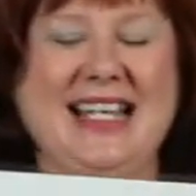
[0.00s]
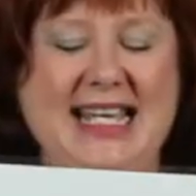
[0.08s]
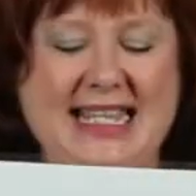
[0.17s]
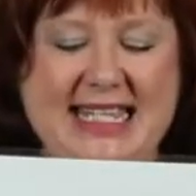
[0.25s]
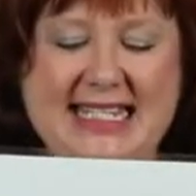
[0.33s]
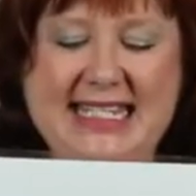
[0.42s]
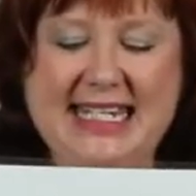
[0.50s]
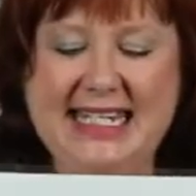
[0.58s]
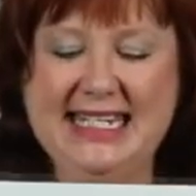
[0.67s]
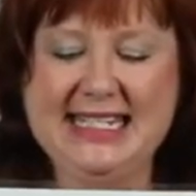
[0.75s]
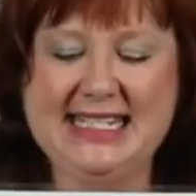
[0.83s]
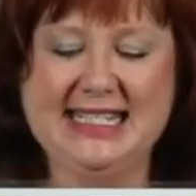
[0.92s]
The
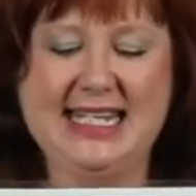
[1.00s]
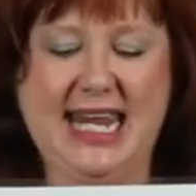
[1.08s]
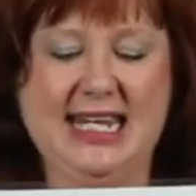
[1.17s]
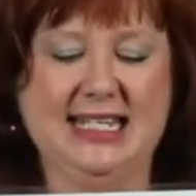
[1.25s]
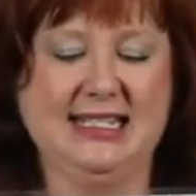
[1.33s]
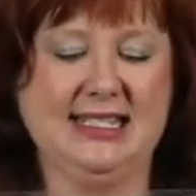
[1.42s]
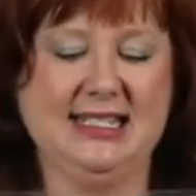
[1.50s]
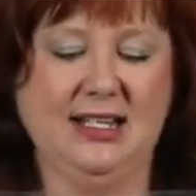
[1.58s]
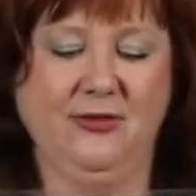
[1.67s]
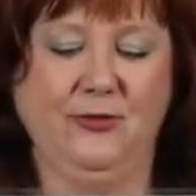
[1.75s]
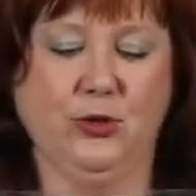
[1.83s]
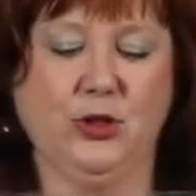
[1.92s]
T stands
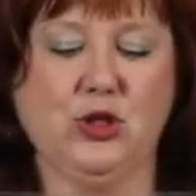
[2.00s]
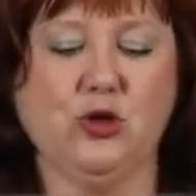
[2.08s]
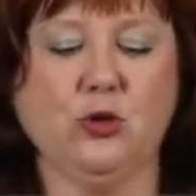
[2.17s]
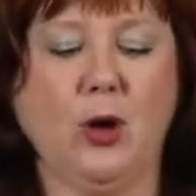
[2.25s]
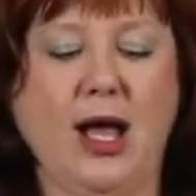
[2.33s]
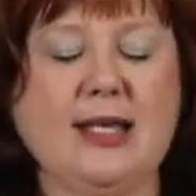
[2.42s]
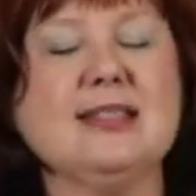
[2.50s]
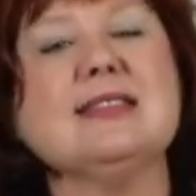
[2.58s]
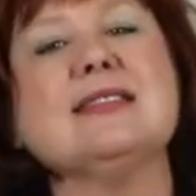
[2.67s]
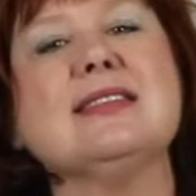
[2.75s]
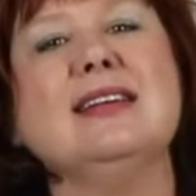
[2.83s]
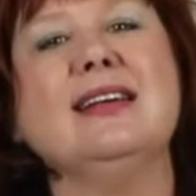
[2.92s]
for
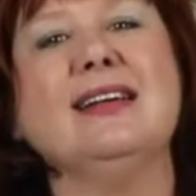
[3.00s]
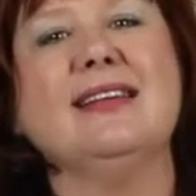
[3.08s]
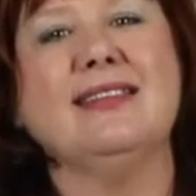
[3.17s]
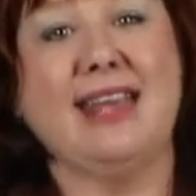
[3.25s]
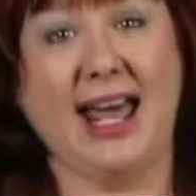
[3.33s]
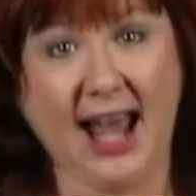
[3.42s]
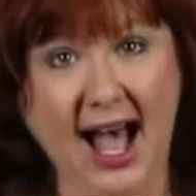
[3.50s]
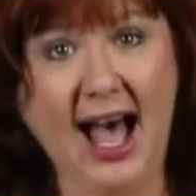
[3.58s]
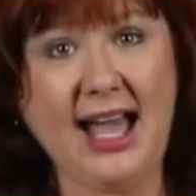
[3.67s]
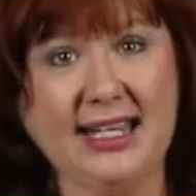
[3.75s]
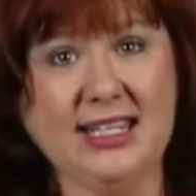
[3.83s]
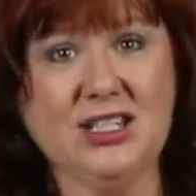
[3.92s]
trust that
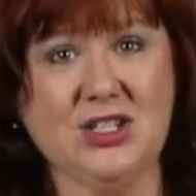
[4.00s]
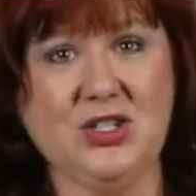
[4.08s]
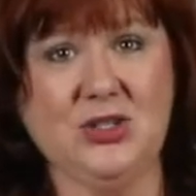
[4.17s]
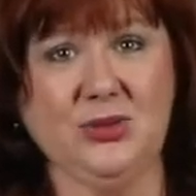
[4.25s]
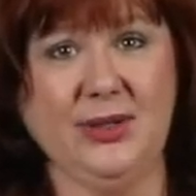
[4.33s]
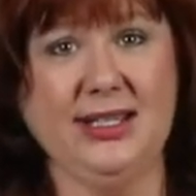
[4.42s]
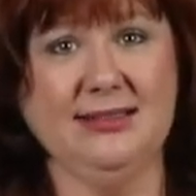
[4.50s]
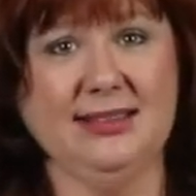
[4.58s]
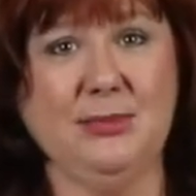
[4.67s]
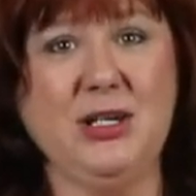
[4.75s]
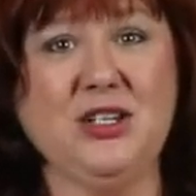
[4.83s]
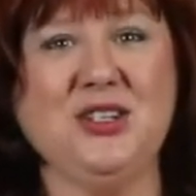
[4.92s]
I can do it. Let
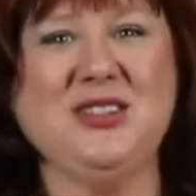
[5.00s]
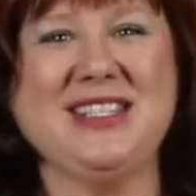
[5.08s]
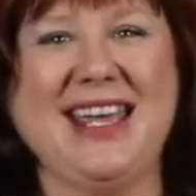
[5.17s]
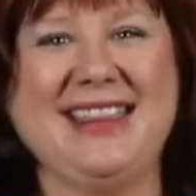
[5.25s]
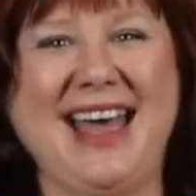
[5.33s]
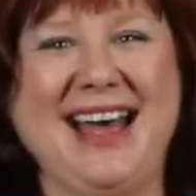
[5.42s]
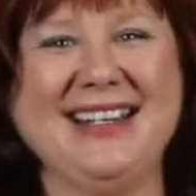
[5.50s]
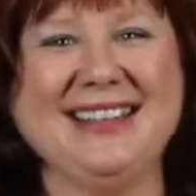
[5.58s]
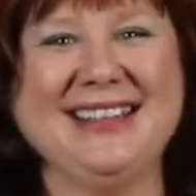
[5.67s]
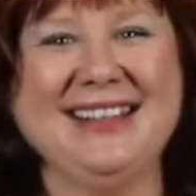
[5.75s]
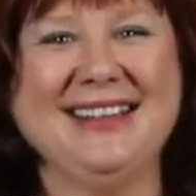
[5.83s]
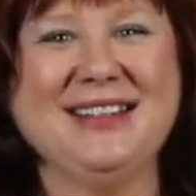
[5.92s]
me hear you say that.
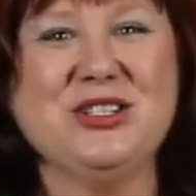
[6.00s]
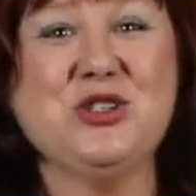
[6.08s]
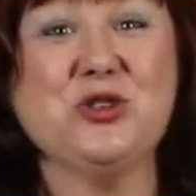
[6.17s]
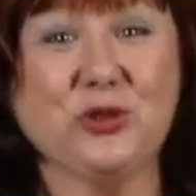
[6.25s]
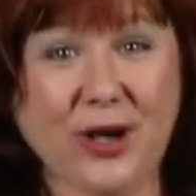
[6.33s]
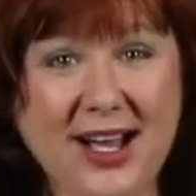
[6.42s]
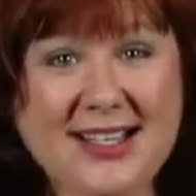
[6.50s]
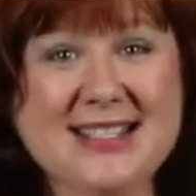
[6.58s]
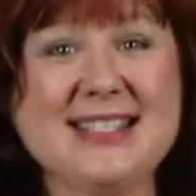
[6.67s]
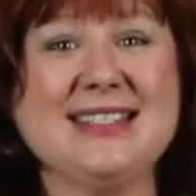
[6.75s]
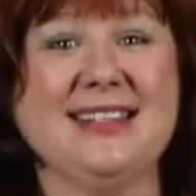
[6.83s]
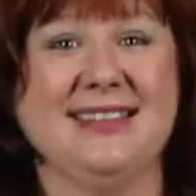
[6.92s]

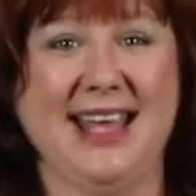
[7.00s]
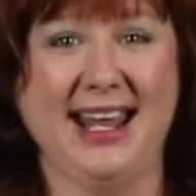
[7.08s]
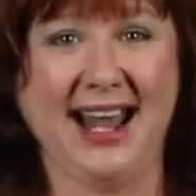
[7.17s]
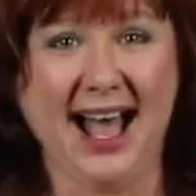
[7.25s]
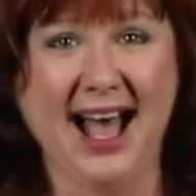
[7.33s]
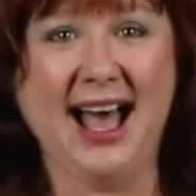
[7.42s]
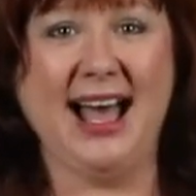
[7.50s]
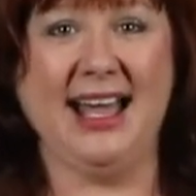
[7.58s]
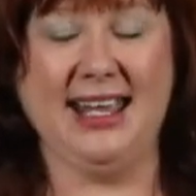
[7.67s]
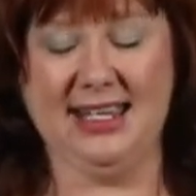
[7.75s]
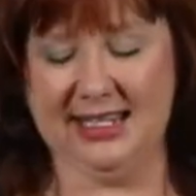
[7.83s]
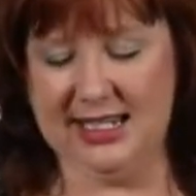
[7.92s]
Trust that
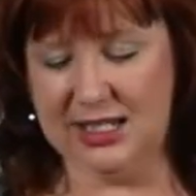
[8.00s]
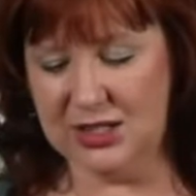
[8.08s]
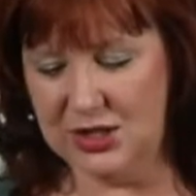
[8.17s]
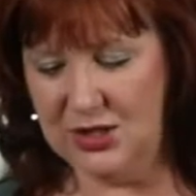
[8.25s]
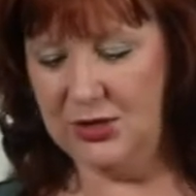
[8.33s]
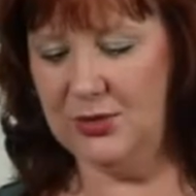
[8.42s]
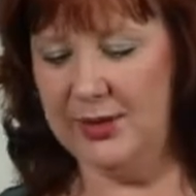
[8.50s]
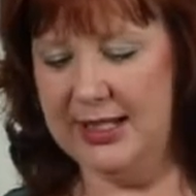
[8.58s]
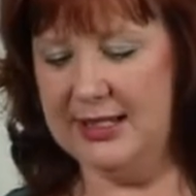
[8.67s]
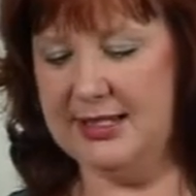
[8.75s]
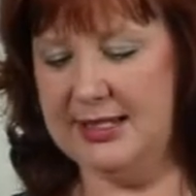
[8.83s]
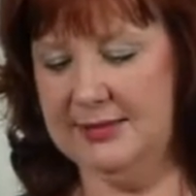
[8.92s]
I can do
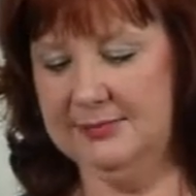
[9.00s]
it.